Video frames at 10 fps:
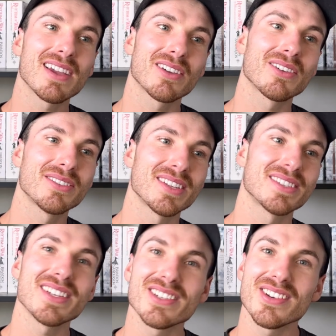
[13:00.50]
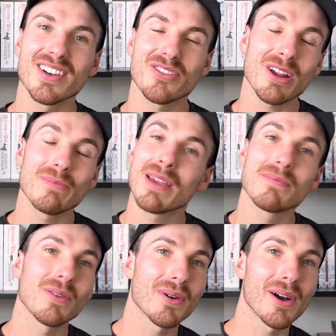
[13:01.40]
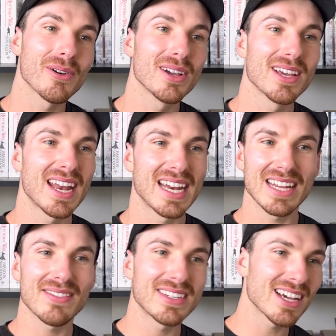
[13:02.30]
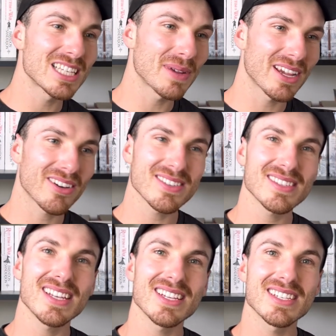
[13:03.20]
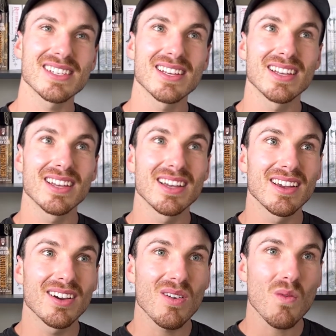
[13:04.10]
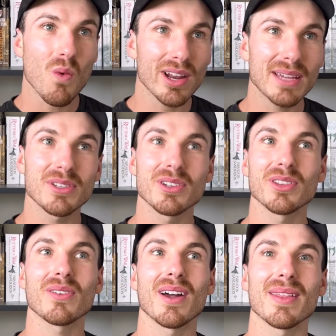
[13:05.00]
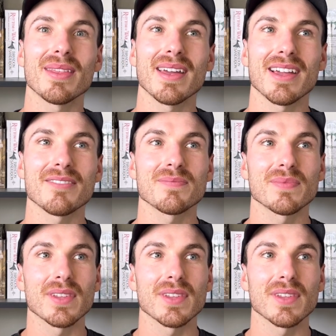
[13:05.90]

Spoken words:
a good decision and treat people well. And he never does, but you're constantly just wanting him to do the right thing.